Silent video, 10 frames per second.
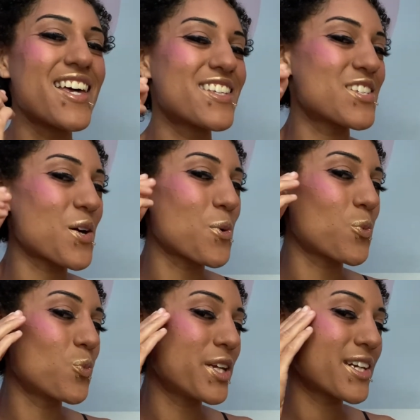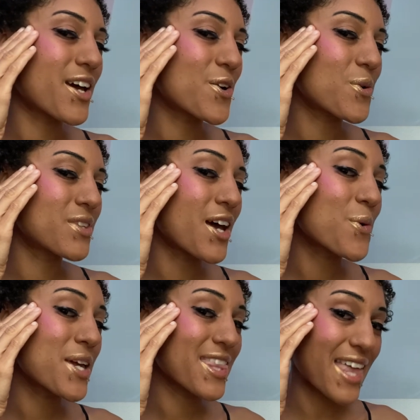So
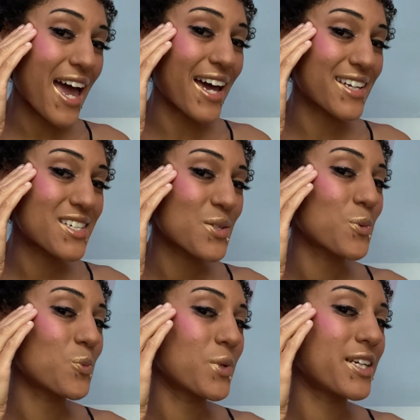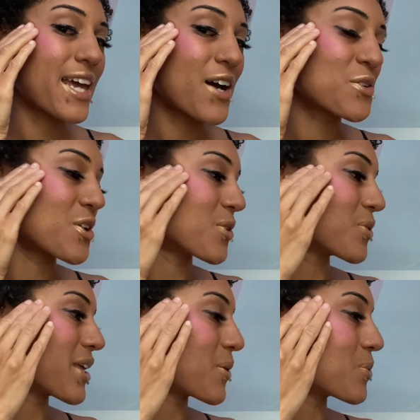knowing that, we now know
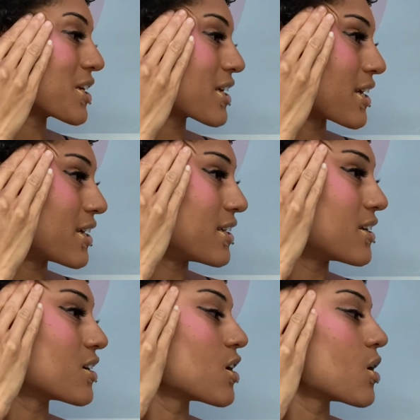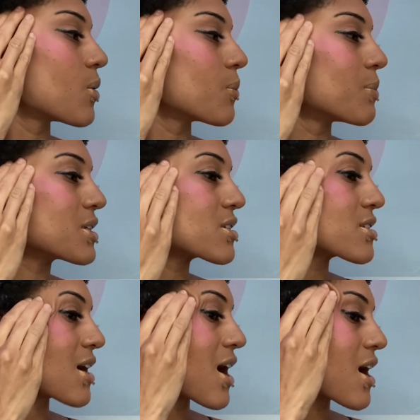that we can
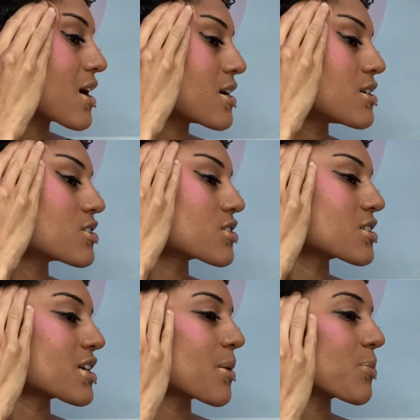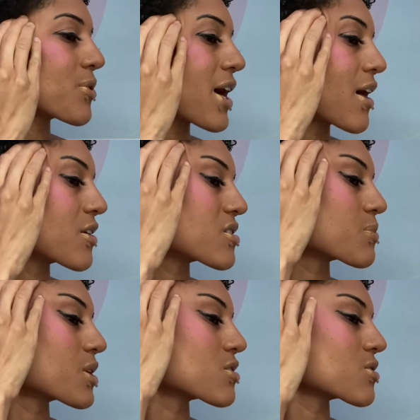massage the temporalis
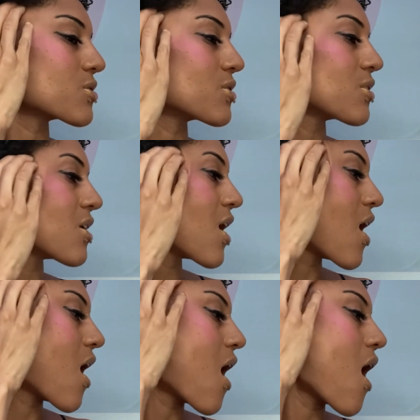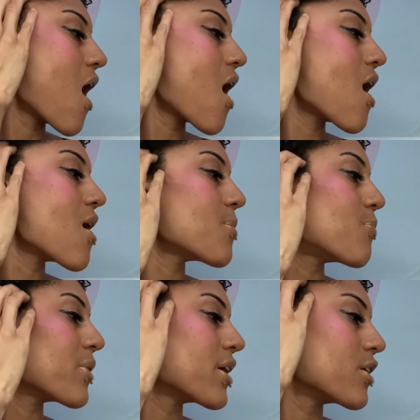muscle up
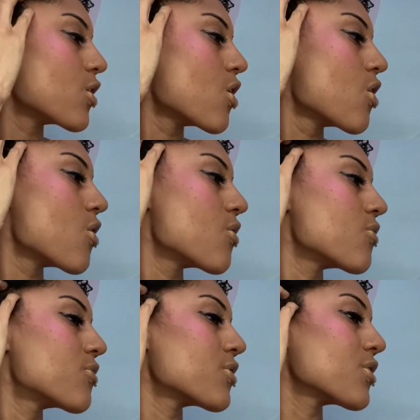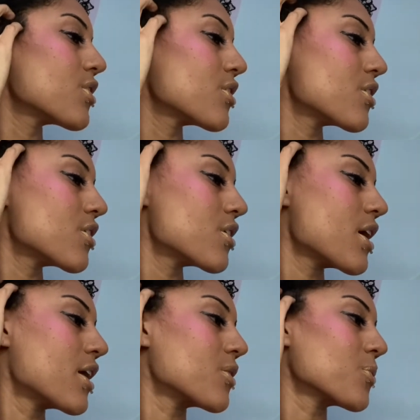and over
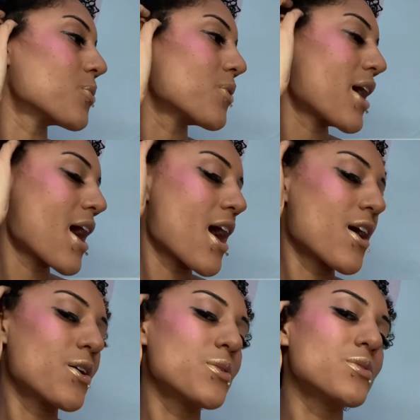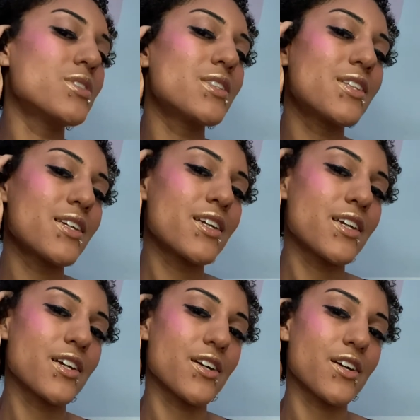and around the
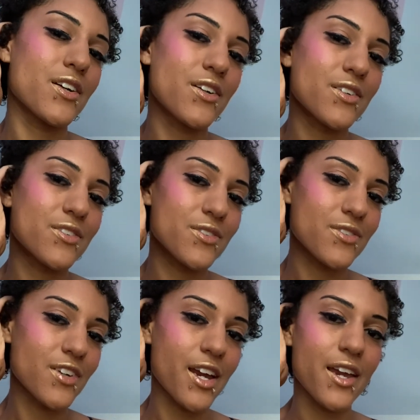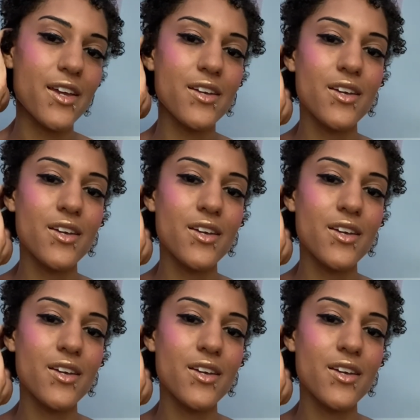ear, right?